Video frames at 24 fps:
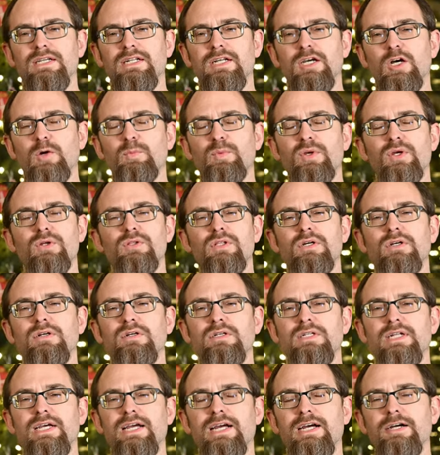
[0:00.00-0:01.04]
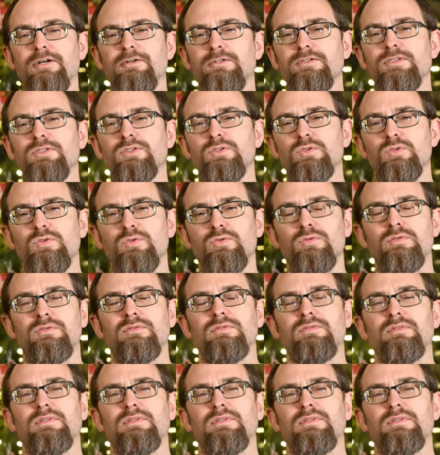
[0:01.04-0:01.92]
and help you learn how to